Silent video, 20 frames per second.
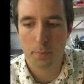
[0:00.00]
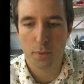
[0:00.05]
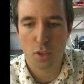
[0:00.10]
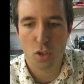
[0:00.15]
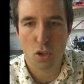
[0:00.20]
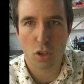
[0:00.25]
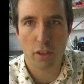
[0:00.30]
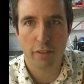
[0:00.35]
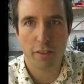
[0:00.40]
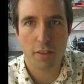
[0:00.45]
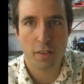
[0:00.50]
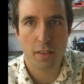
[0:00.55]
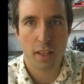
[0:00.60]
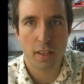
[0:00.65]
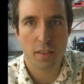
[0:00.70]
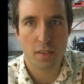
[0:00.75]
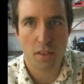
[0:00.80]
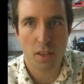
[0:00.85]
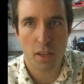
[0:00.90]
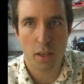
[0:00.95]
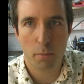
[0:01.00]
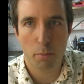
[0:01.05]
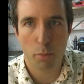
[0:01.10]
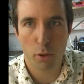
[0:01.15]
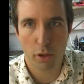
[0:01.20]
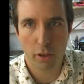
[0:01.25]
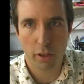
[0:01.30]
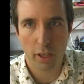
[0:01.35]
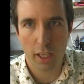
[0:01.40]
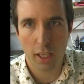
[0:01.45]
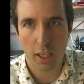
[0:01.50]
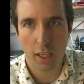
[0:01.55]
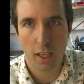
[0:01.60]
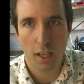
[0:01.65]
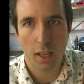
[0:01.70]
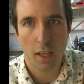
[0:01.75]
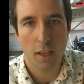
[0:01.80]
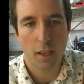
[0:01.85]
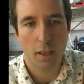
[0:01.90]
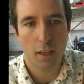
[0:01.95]
surface that's burning,
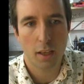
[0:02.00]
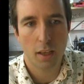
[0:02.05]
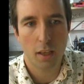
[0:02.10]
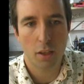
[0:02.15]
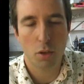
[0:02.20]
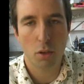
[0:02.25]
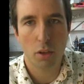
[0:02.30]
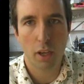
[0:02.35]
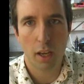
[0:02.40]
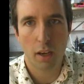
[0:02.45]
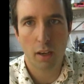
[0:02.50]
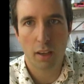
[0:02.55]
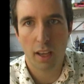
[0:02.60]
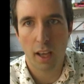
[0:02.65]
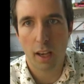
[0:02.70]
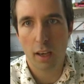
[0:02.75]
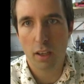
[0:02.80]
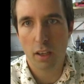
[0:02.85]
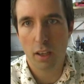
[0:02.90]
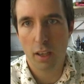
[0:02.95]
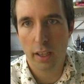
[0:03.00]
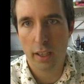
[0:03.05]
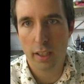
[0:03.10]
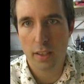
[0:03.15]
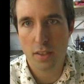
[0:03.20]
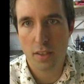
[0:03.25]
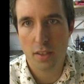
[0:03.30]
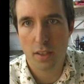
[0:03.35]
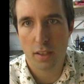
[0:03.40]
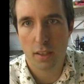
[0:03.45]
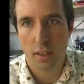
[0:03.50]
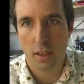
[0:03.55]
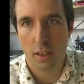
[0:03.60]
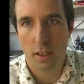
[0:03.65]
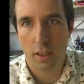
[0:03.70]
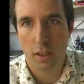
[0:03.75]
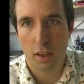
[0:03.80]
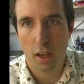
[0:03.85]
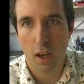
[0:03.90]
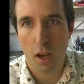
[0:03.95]
you can calculate
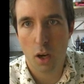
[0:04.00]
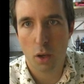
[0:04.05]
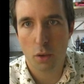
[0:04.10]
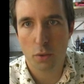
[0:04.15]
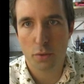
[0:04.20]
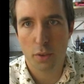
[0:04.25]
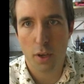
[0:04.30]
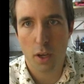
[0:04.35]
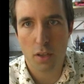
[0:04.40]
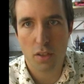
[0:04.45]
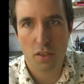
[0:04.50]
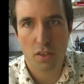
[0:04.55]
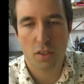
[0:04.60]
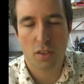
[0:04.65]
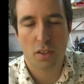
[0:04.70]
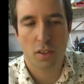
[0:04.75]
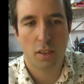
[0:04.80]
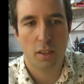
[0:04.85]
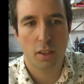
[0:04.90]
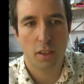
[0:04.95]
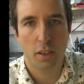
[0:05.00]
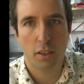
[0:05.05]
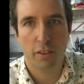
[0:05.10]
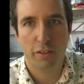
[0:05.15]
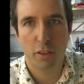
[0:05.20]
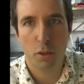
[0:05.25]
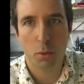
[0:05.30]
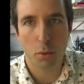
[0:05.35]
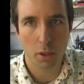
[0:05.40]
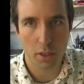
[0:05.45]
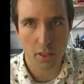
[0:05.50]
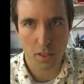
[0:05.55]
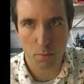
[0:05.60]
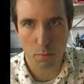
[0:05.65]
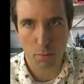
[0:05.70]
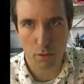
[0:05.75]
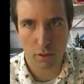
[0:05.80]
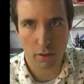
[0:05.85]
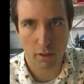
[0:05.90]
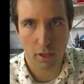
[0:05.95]
how fast the fuel is
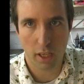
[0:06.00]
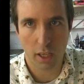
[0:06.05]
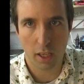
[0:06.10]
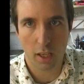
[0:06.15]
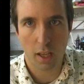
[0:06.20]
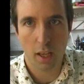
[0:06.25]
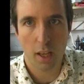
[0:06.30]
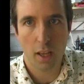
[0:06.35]
burning.